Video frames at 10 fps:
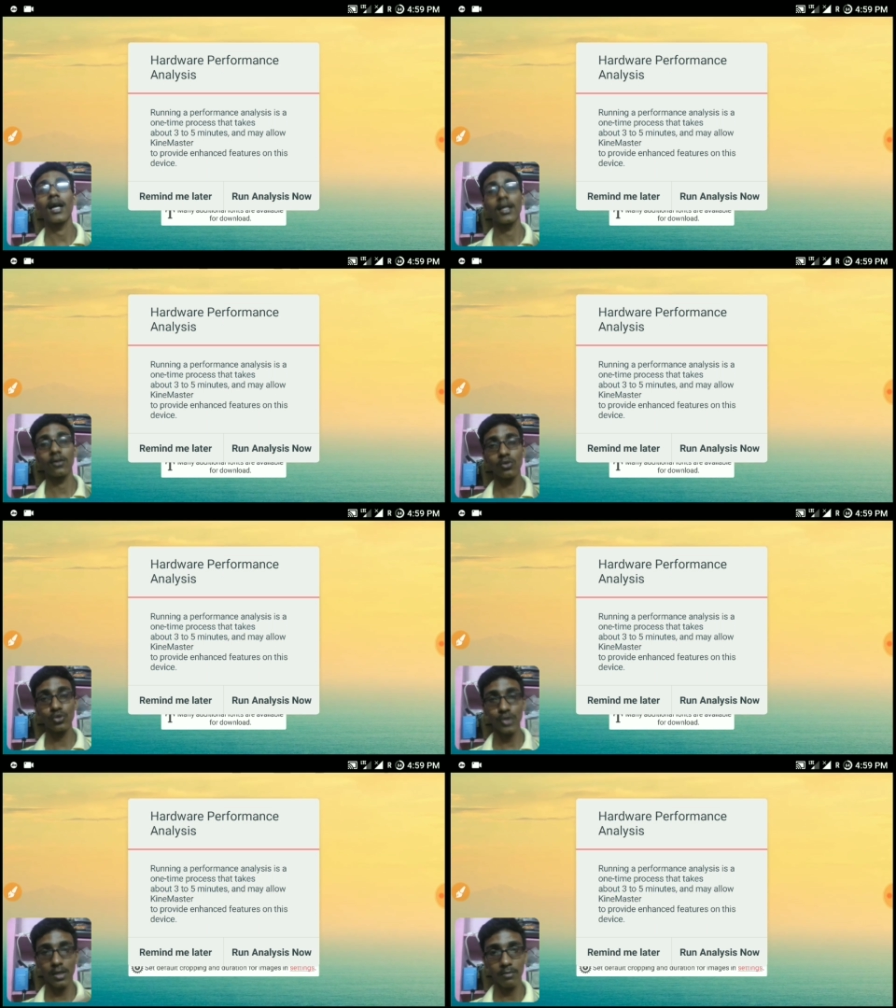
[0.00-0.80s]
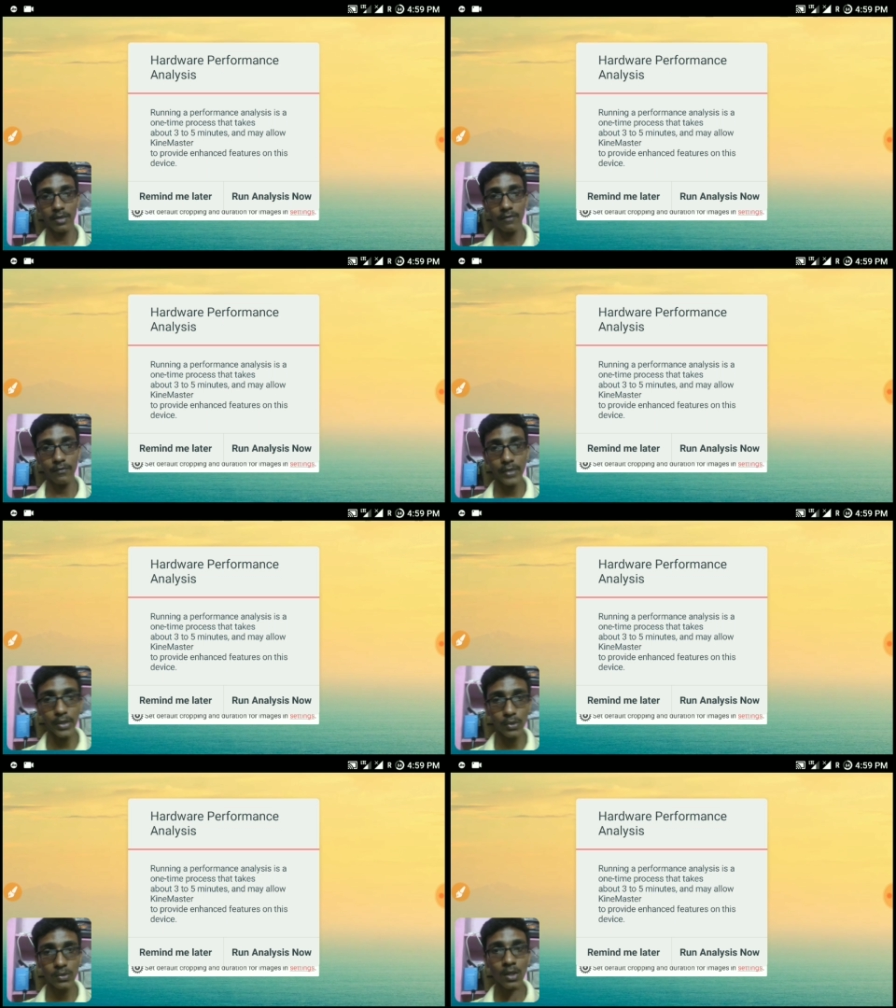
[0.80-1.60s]
and do share my
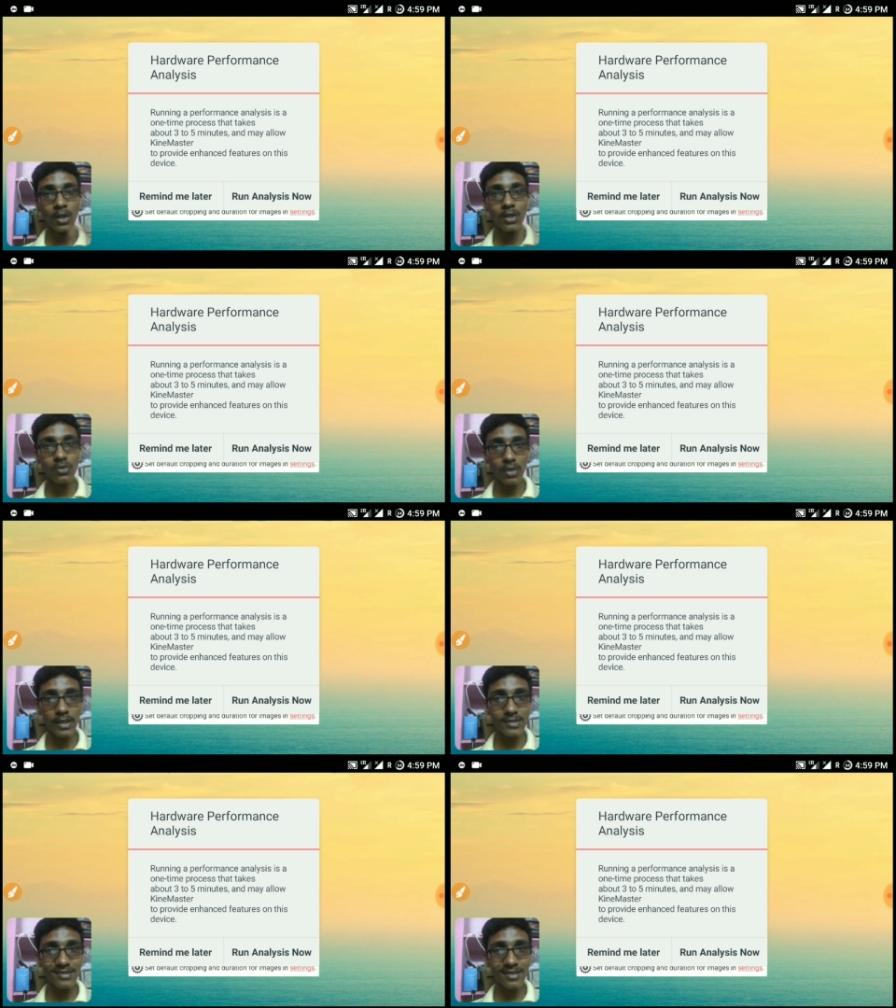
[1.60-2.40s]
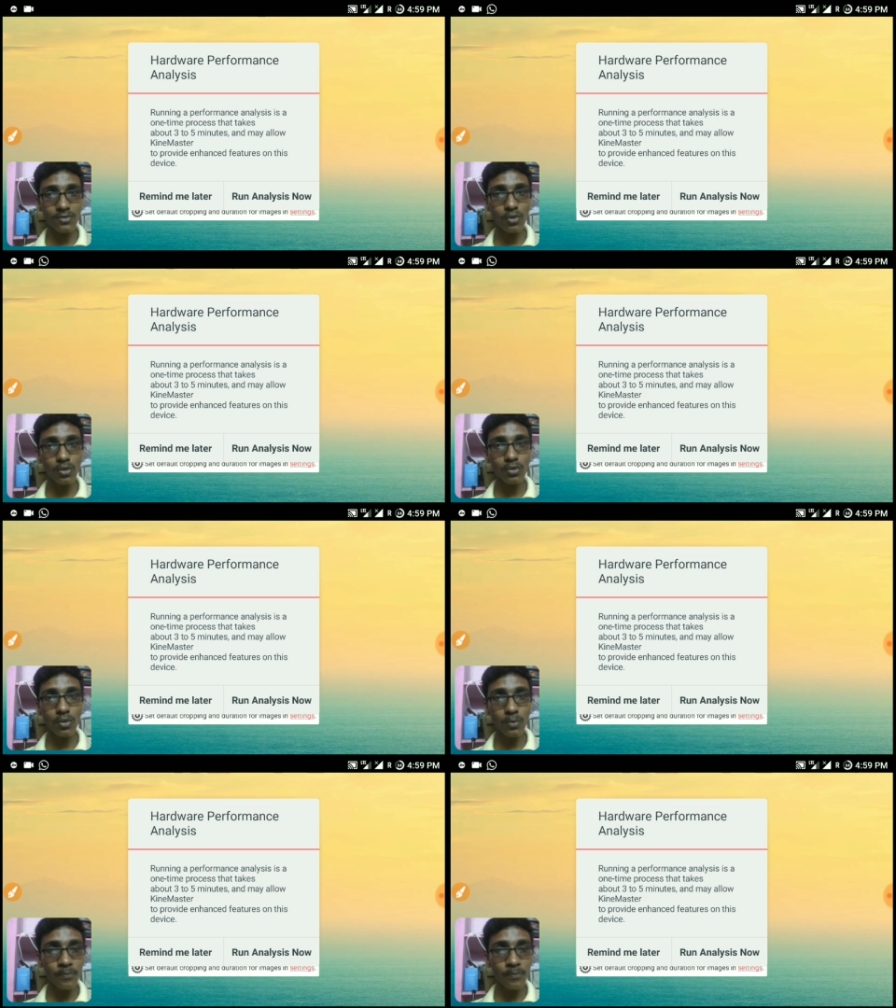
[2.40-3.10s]
videos so let's just go through